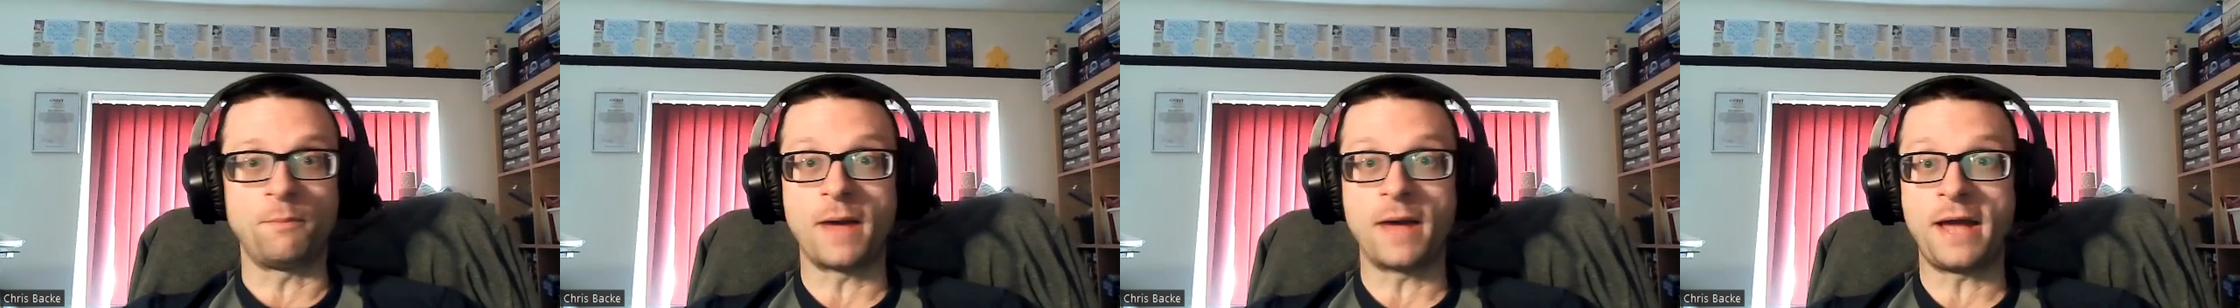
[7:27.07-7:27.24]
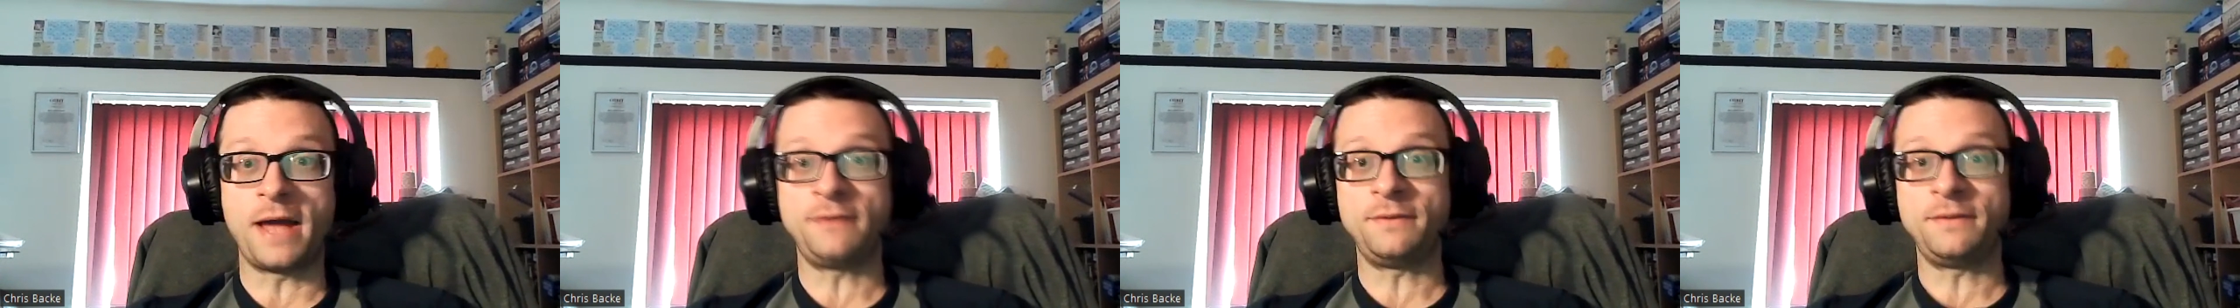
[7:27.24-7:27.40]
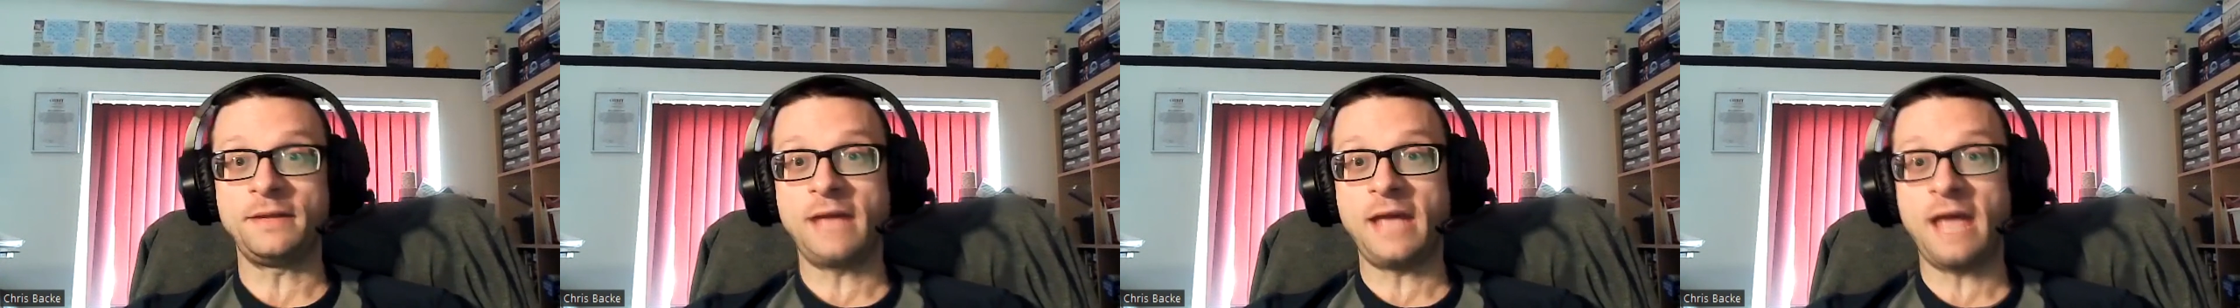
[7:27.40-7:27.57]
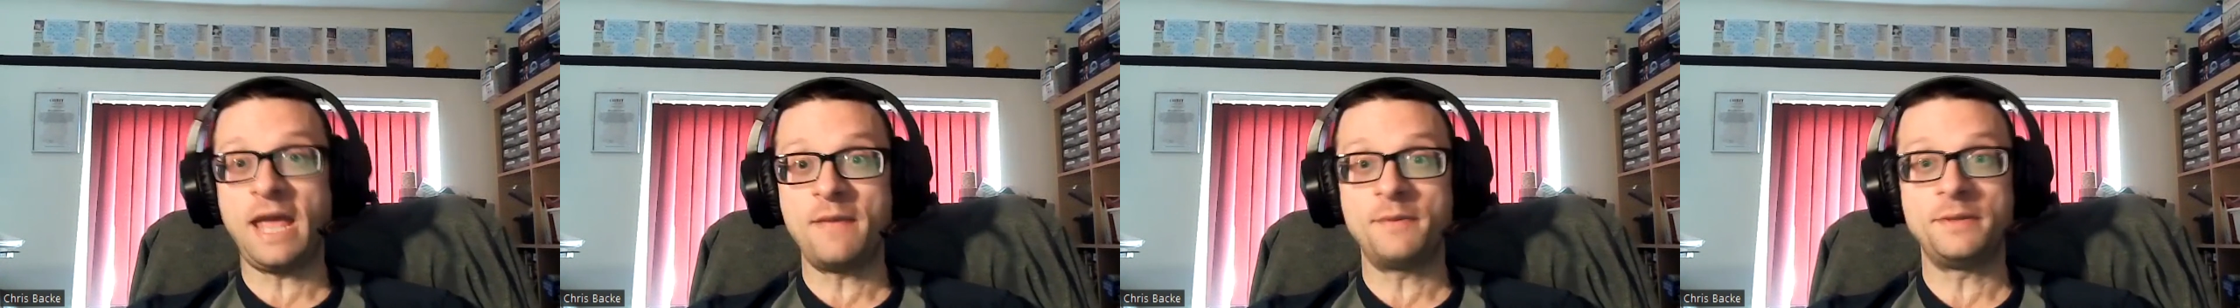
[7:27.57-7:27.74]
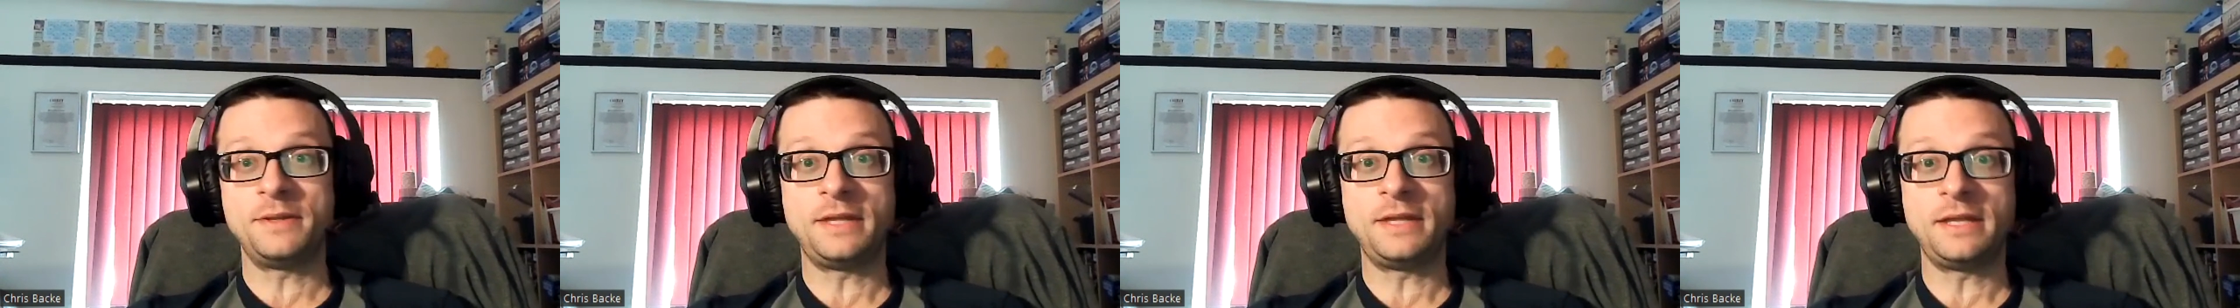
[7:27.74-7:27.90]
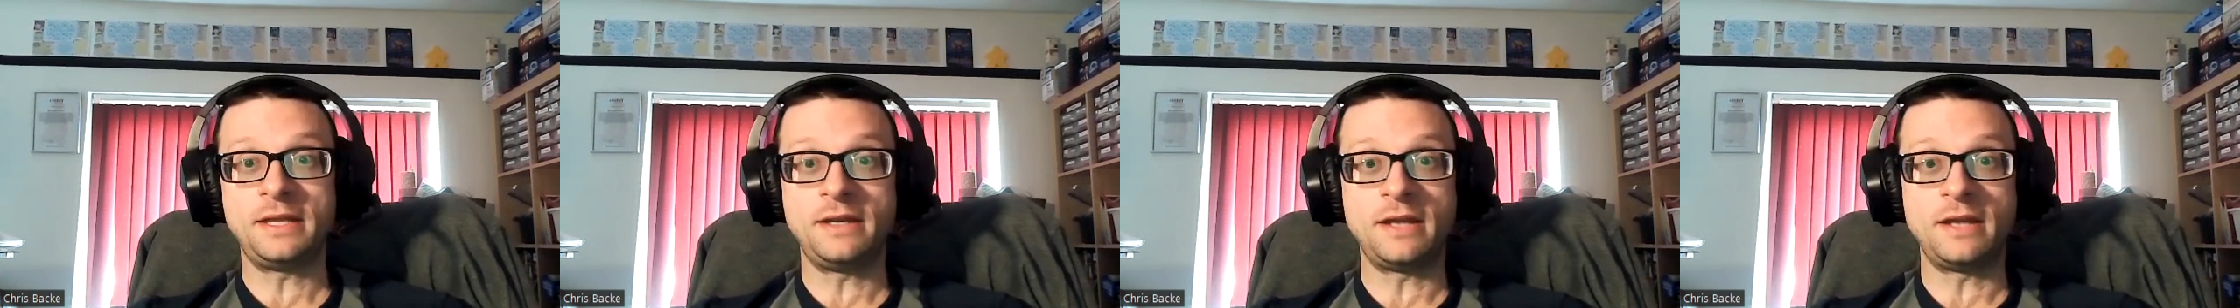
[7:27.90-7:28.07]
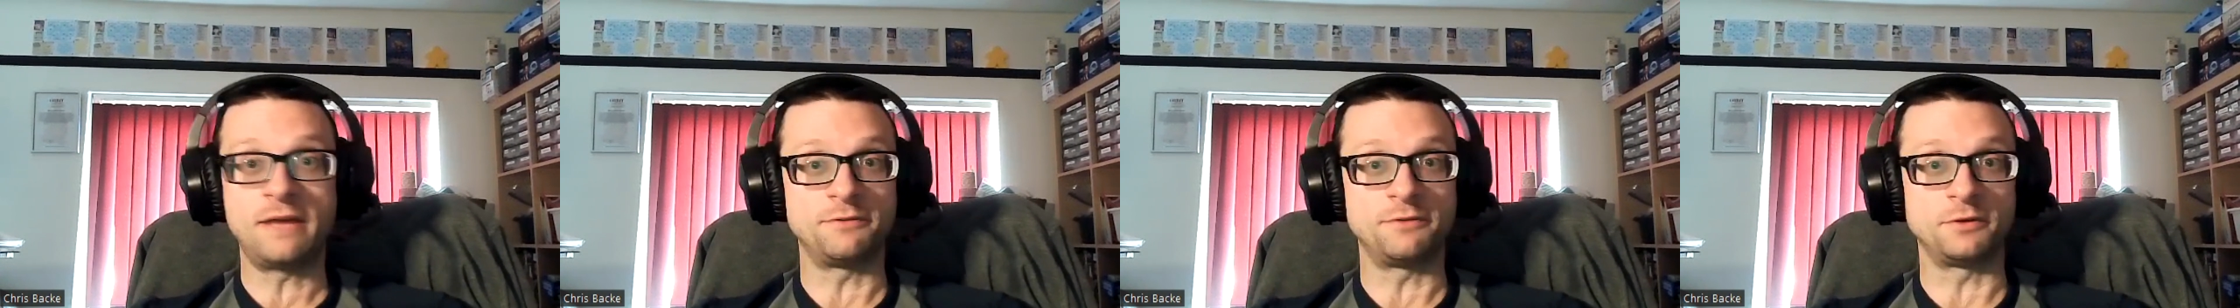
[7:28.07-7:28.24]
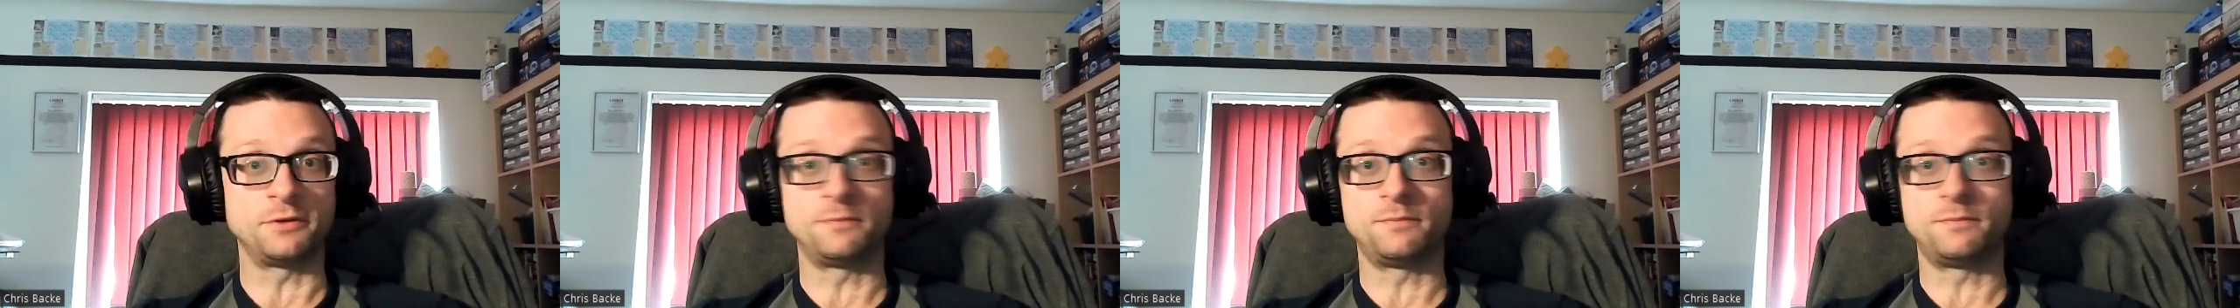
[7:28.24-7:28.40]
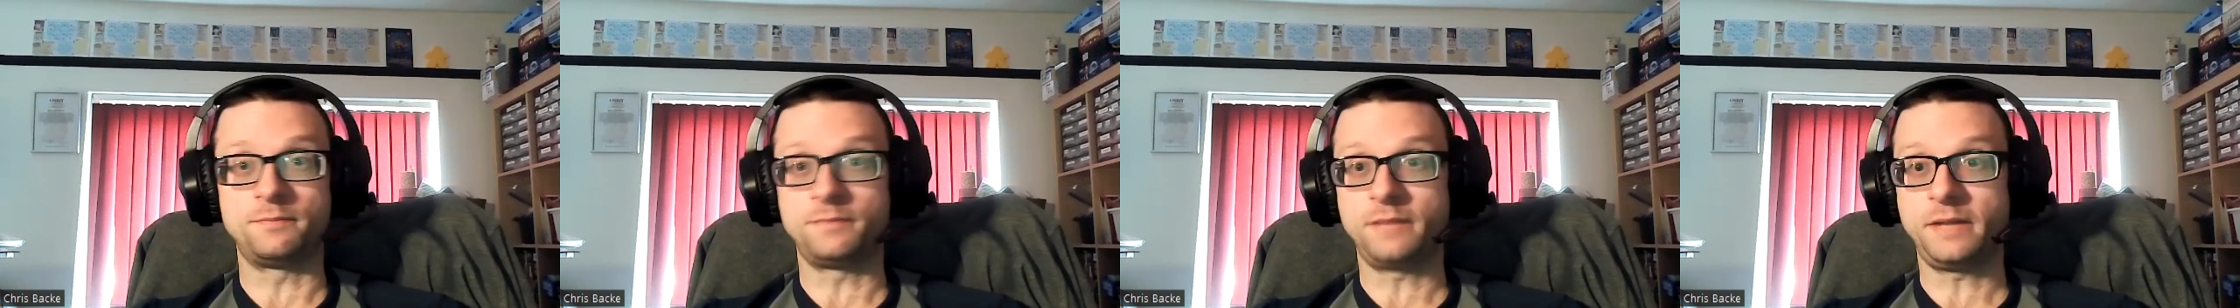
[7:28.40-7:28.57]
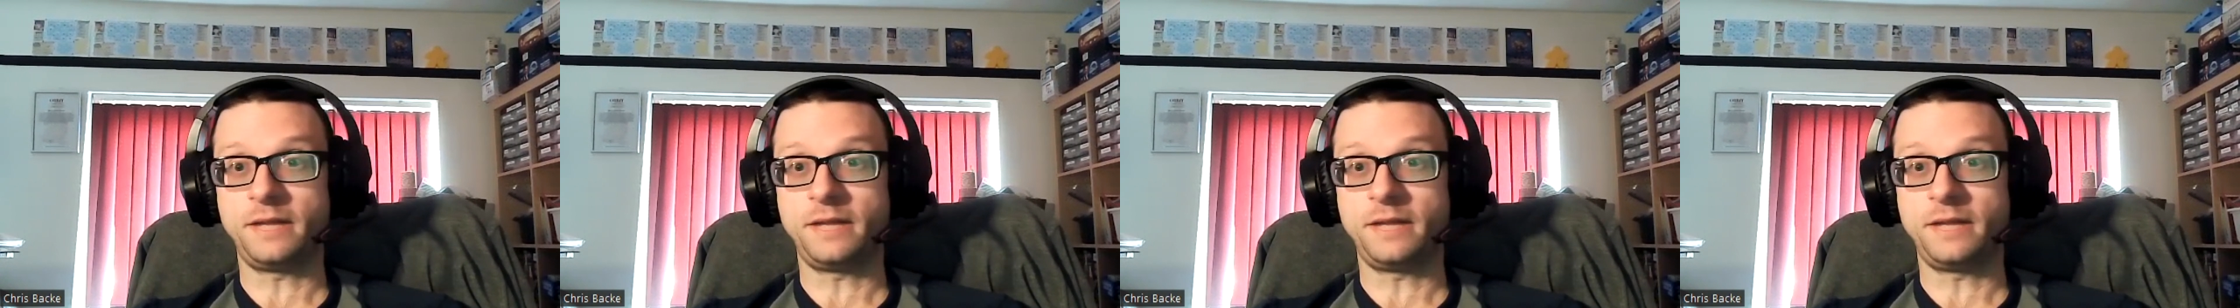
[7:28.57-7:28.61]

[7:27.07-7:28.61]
buying the game and then never